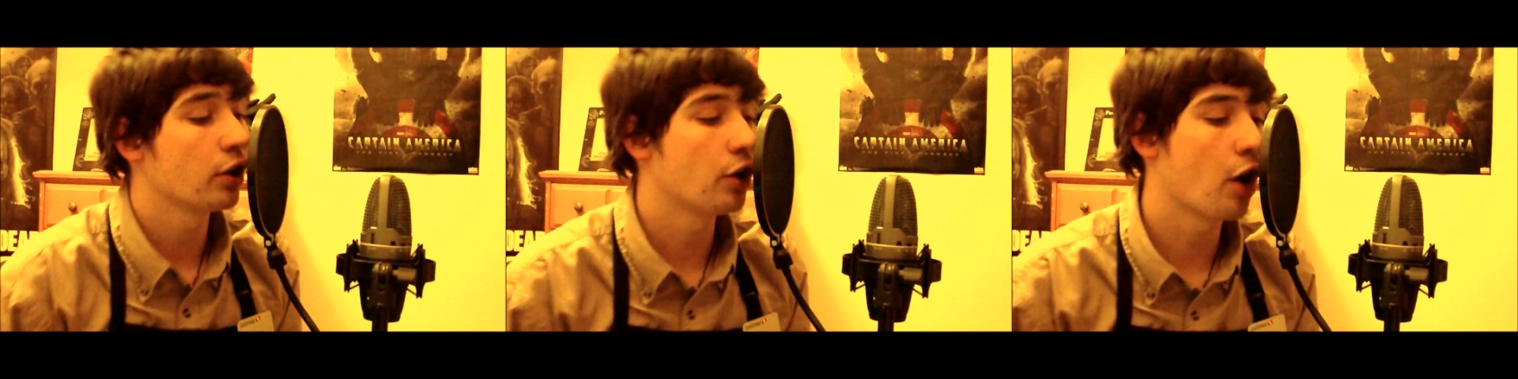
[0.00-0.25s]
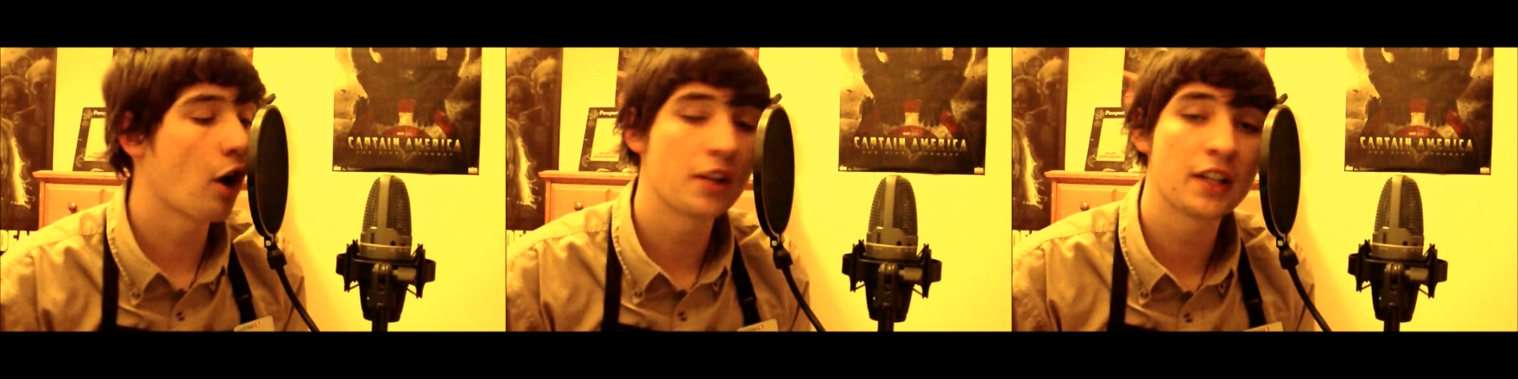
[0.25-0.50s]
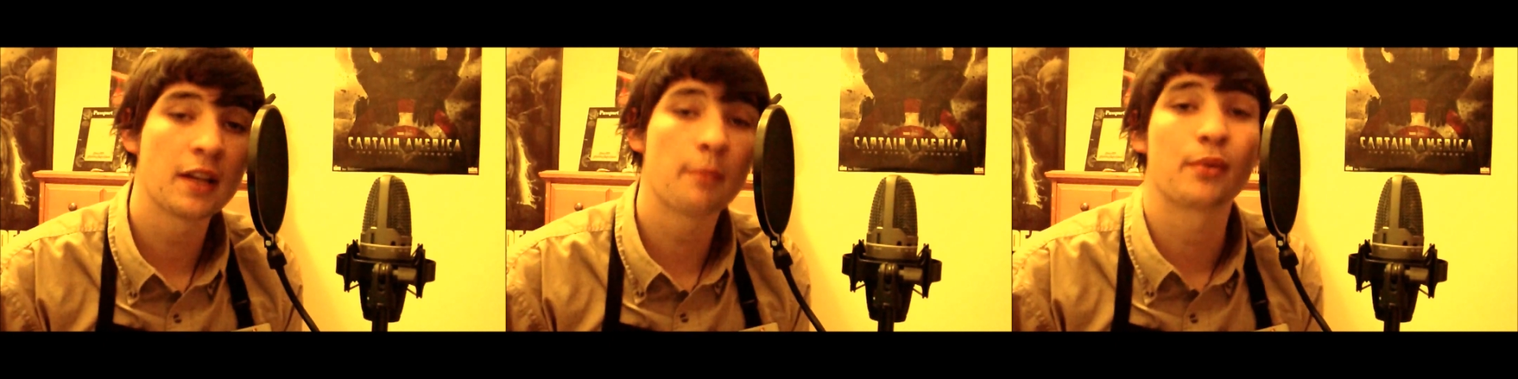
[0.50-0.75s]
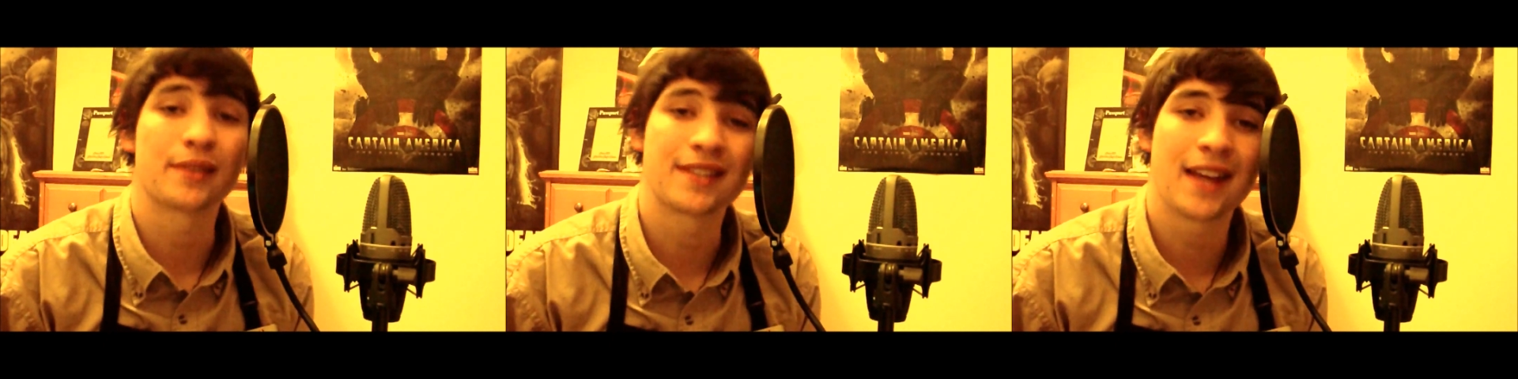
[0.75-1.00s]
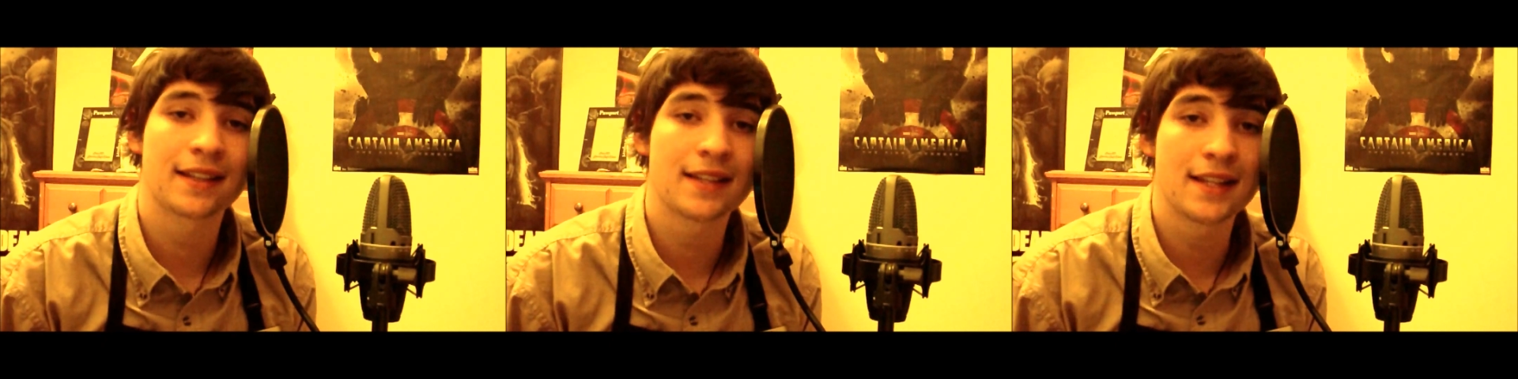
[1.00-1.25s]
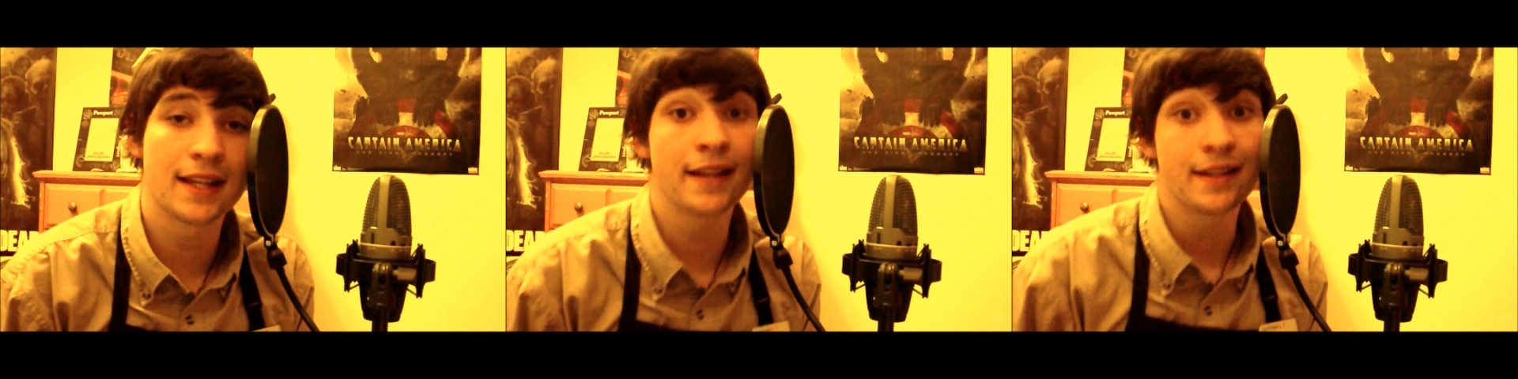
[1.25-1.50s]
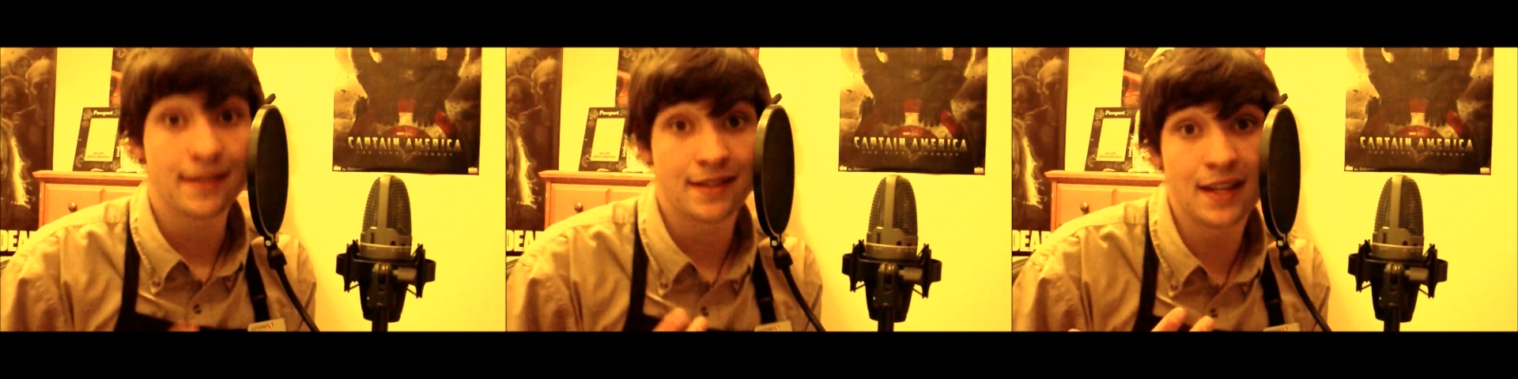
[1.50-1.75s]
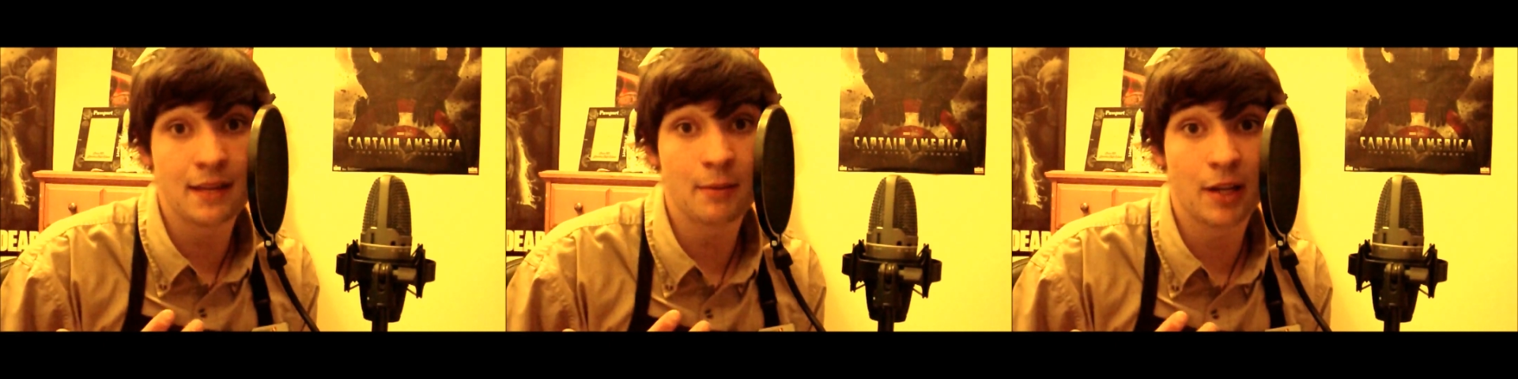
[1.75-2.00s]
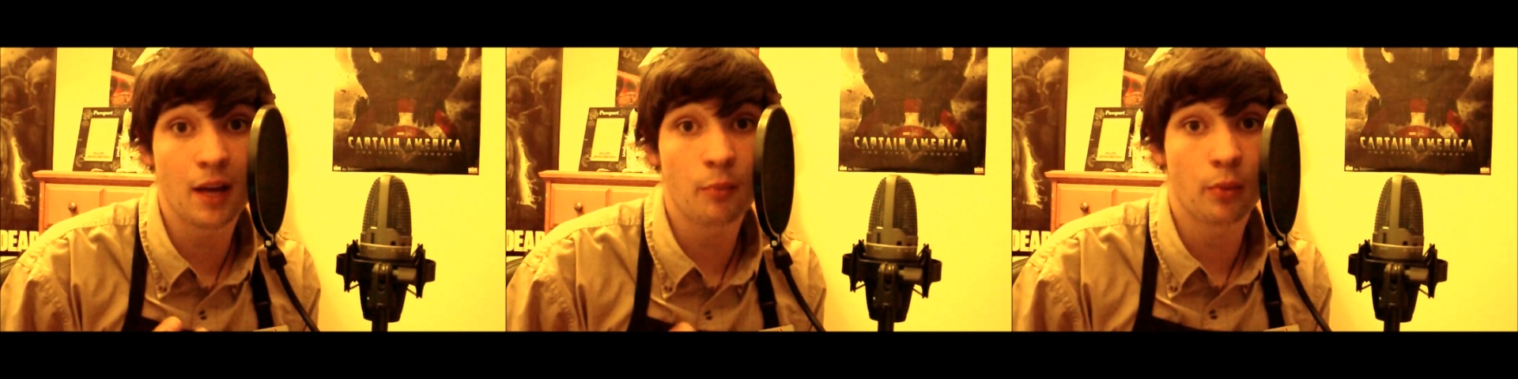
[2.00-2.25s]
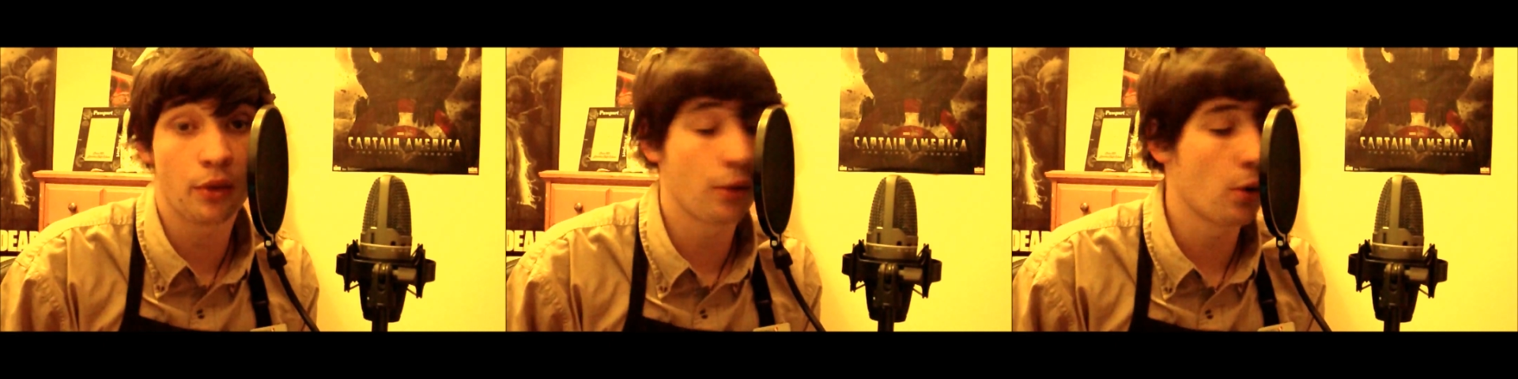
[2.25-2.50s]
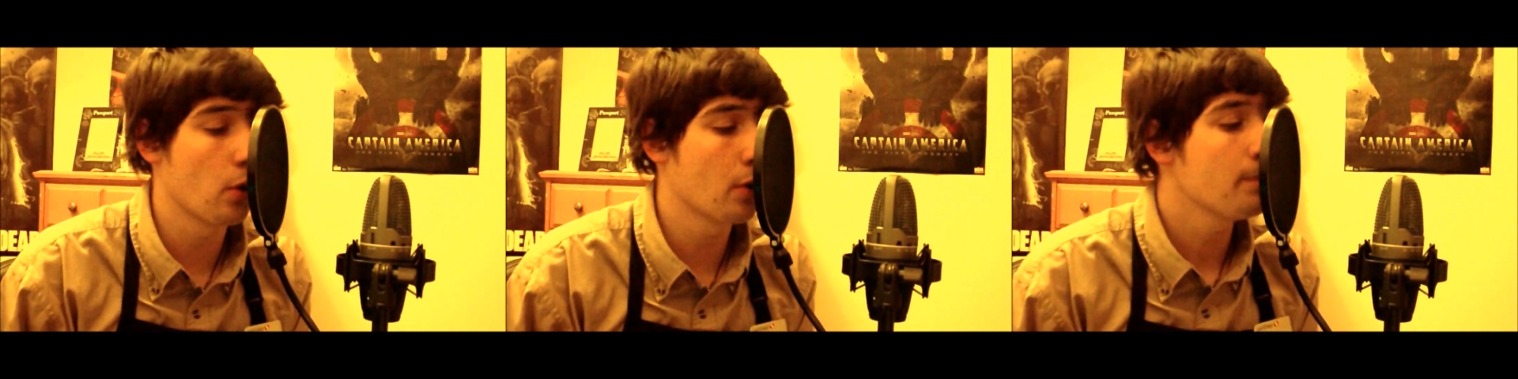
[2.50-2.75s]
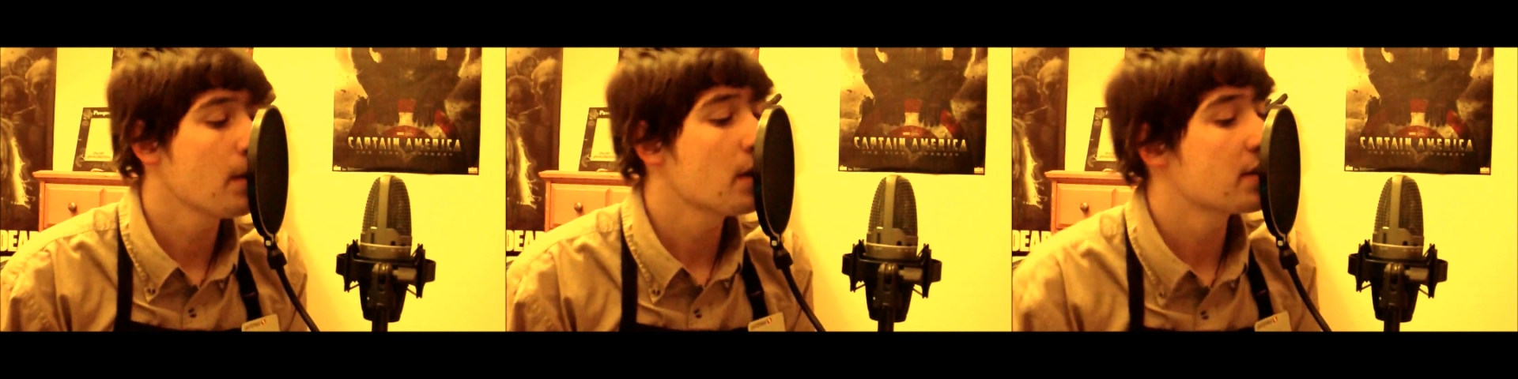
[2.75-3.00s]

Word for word: Guarding it, protecting it, teaming up with Thor.